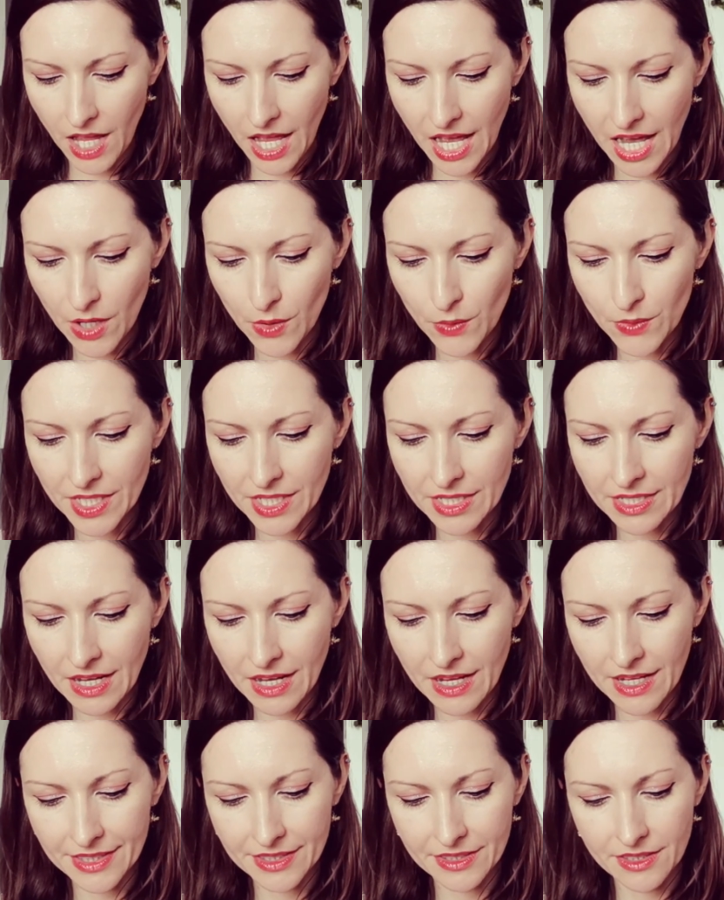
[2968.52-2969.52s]
How can
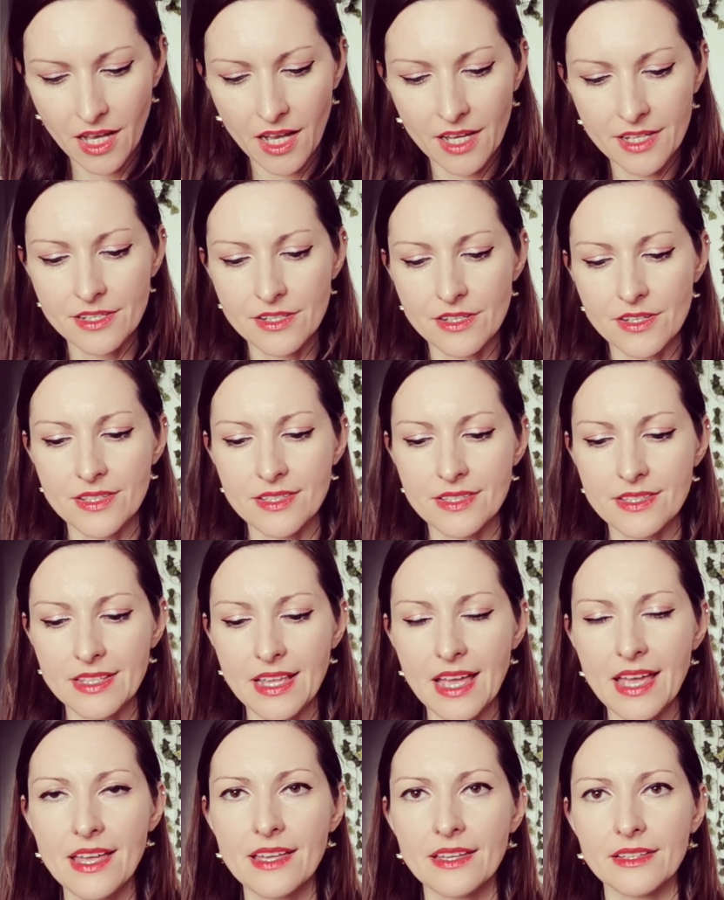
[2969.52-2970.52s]
I
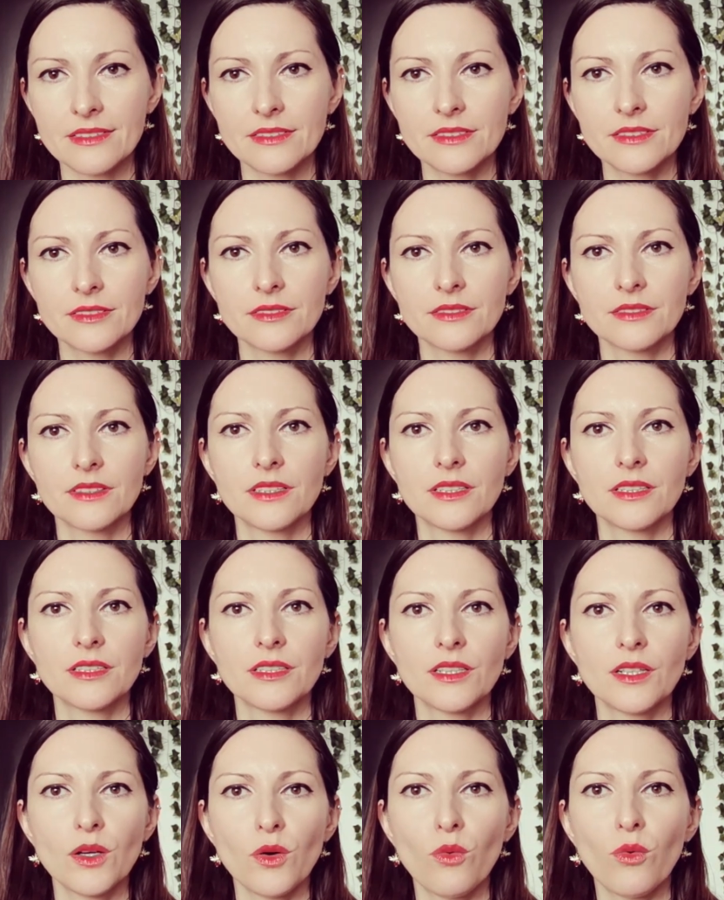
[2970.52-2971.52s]
understand
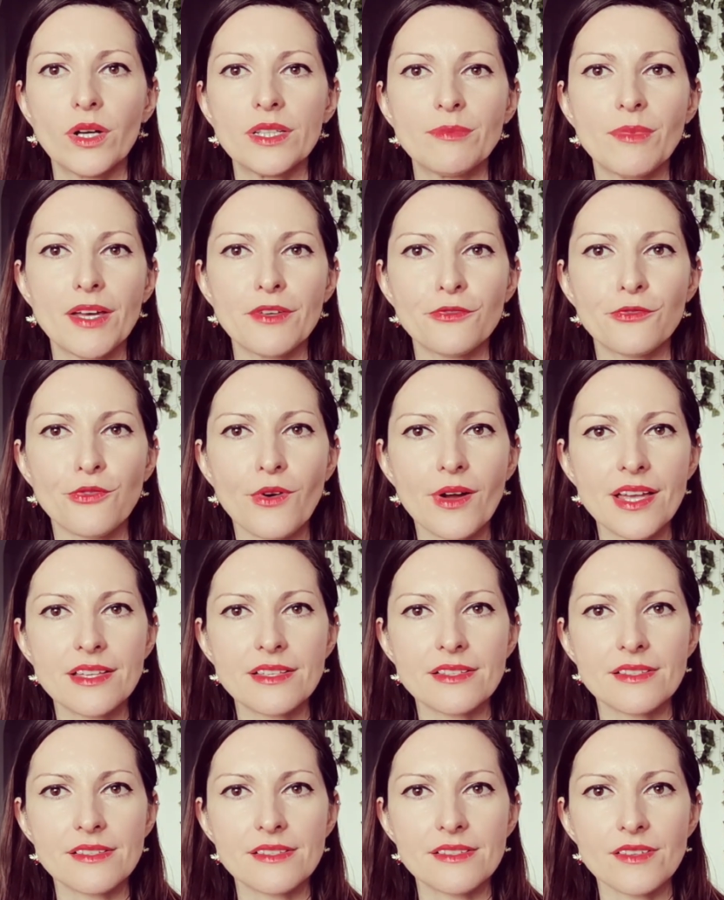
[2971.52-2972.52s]
what my
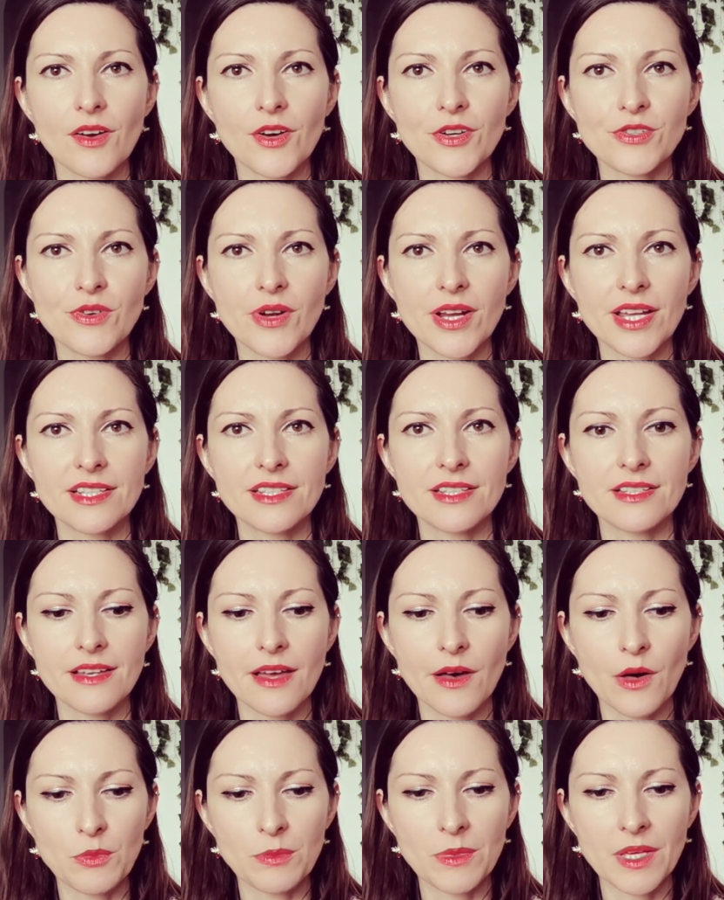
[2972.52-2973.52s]
friends are trying to
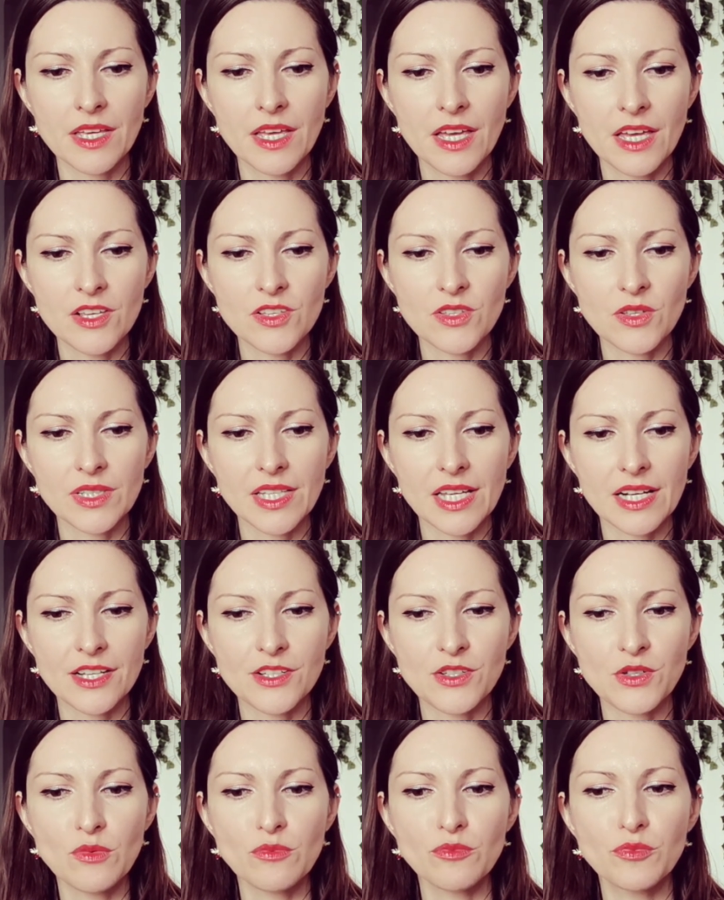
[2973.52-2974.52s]
tell me so that
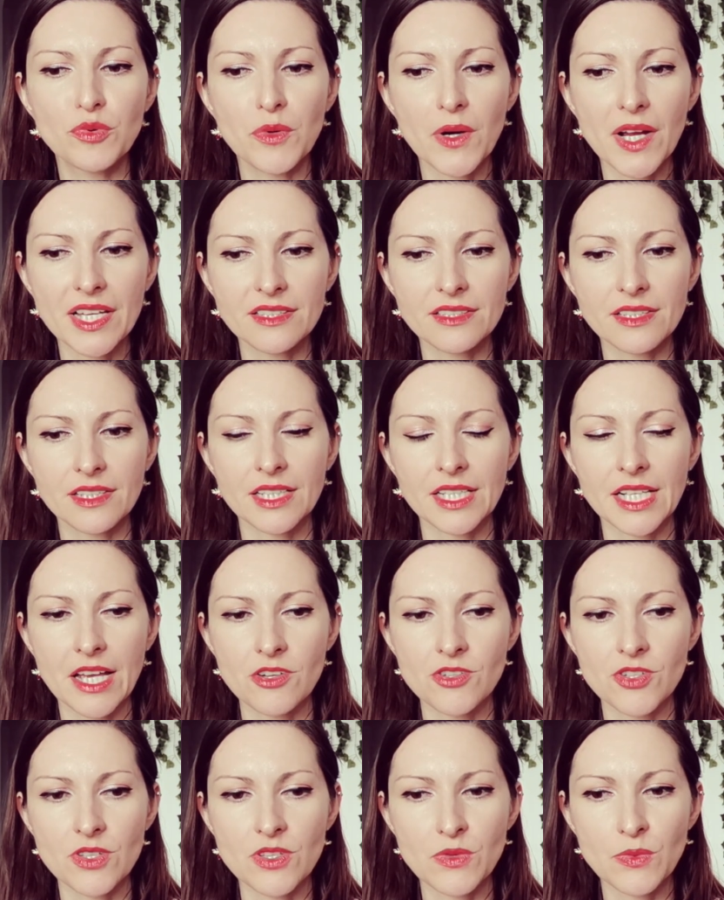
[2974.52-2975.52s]
I don't break the
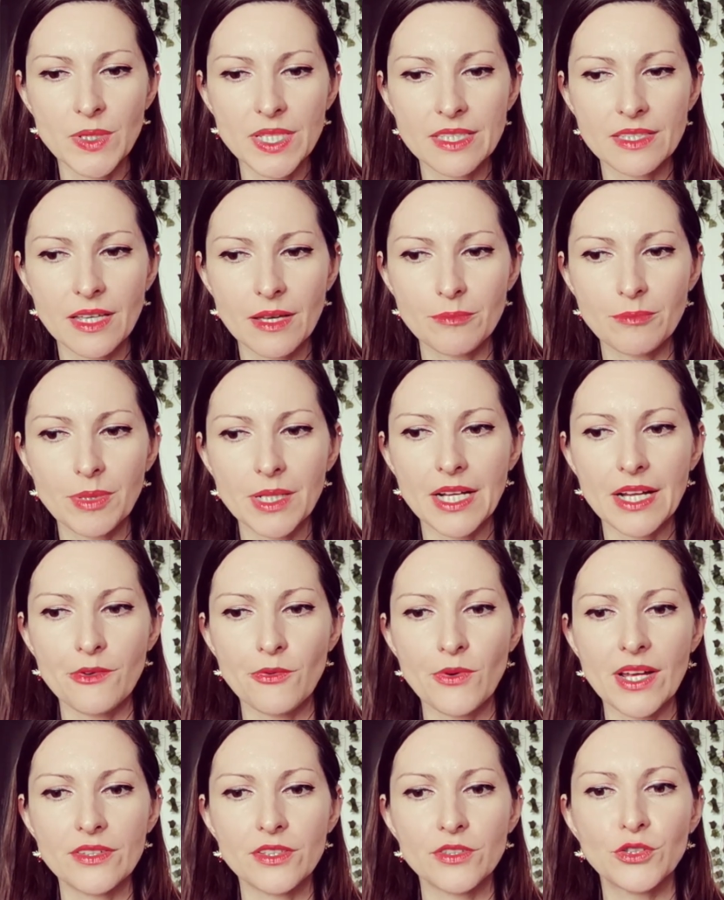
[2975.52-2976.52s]
connections with them, but I
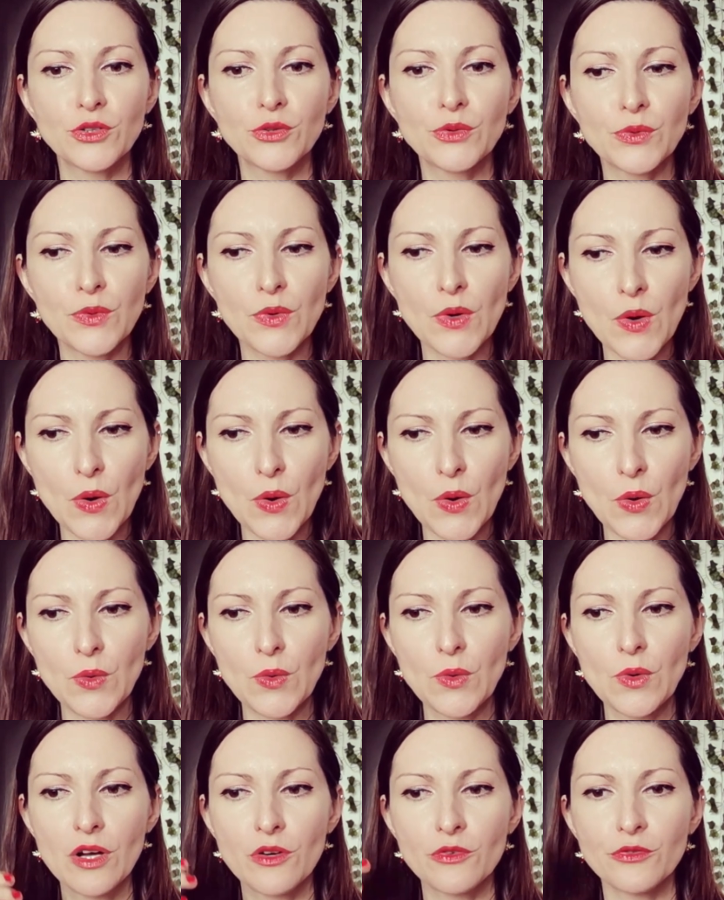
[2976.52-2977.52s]
rather
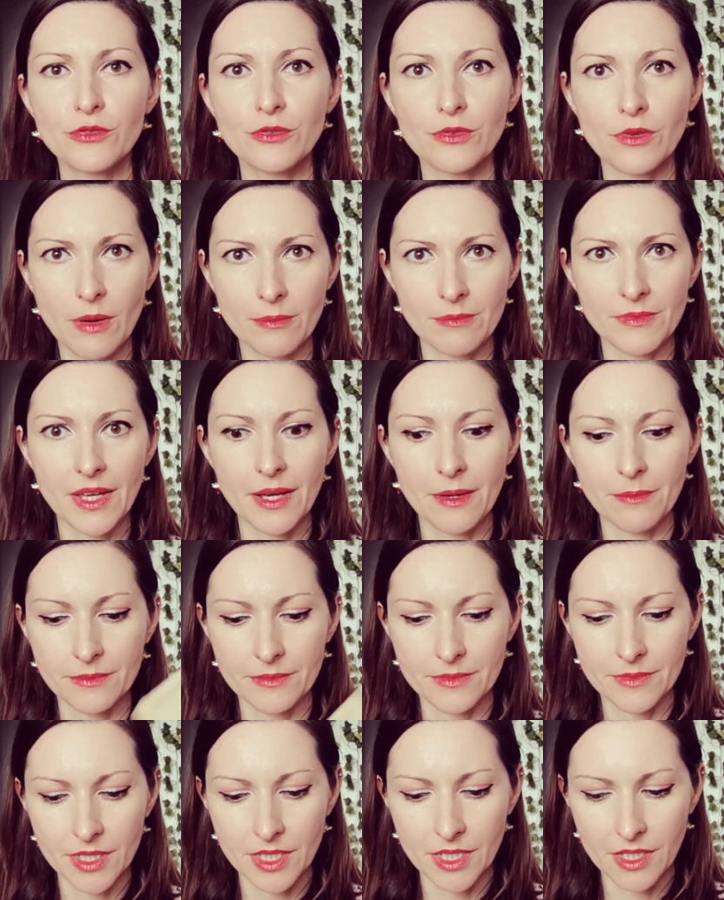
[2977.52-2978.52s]
grow from
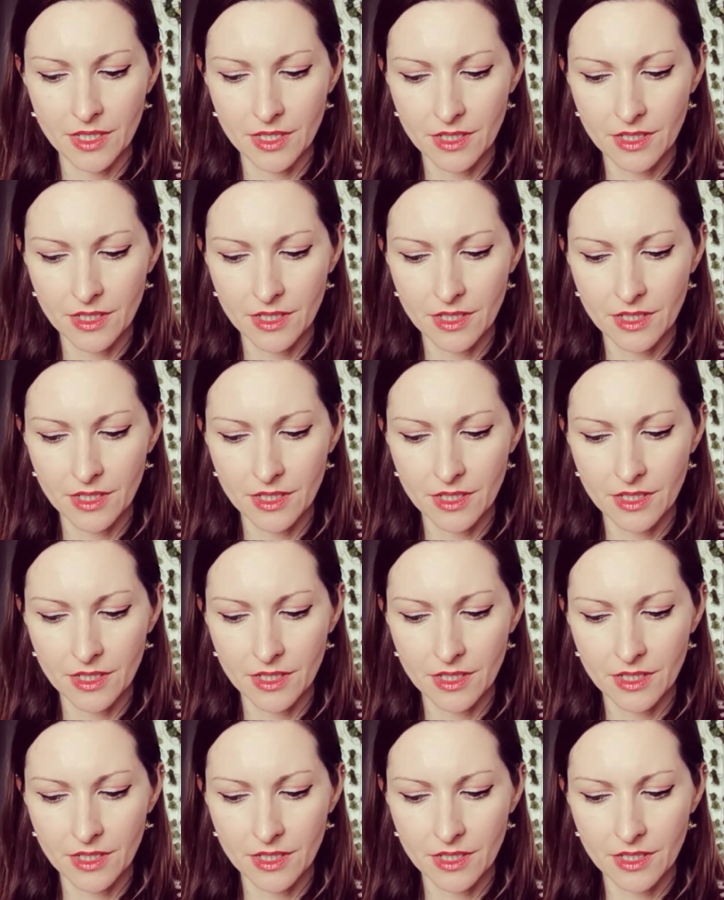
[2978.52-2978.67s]
them?